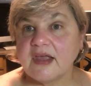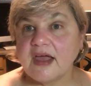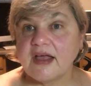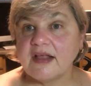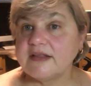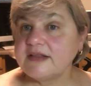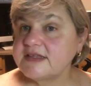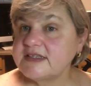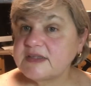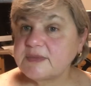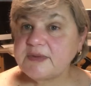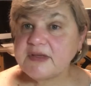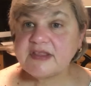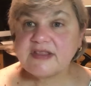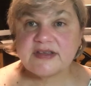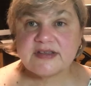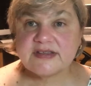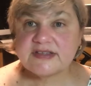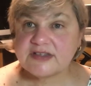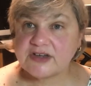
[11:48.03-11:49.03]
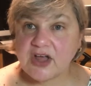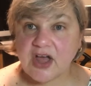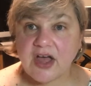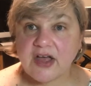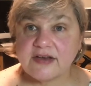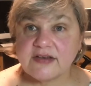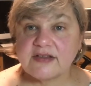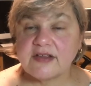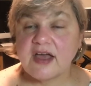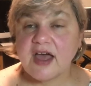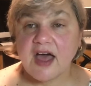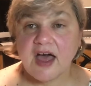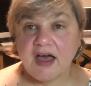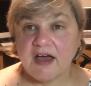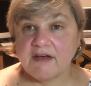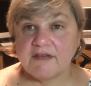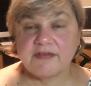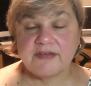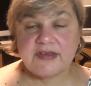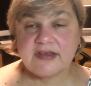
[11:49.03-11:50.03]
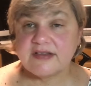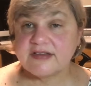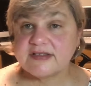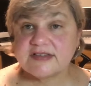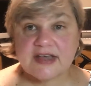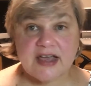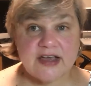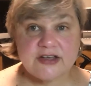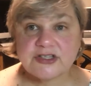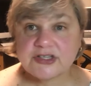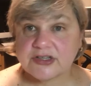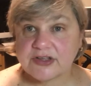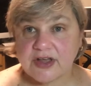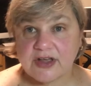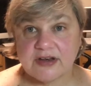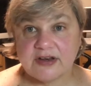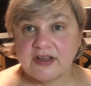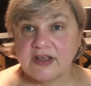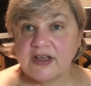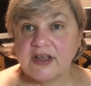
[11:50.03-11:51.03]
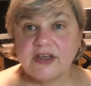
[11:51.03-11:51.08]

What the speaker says: Elizabeth is not of his echelon.